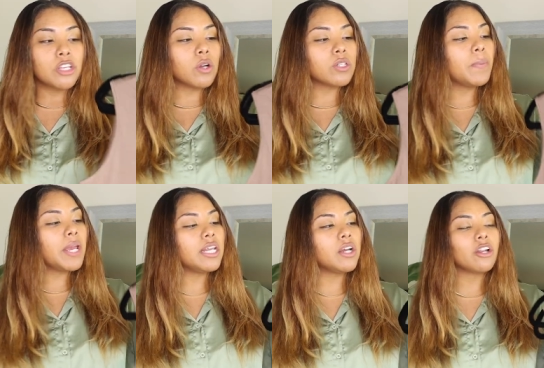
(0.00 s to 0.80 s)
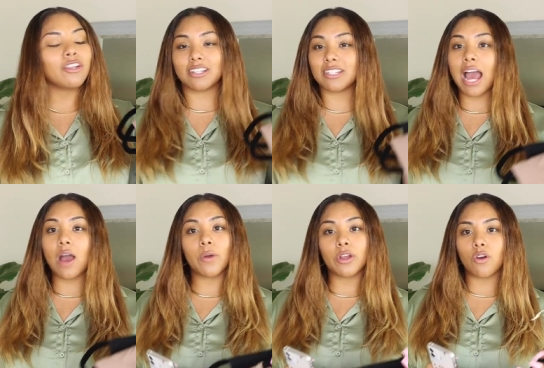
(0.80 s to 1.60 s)
So depending on your
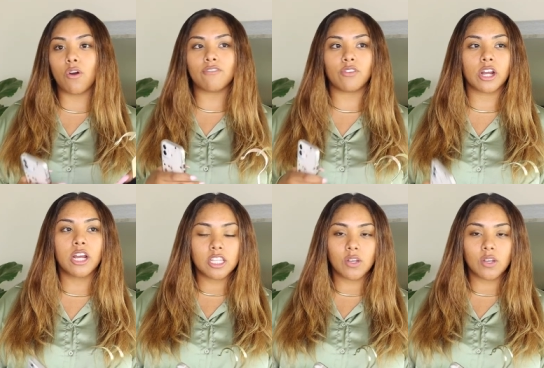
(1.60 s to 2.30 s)
style and what you're going for,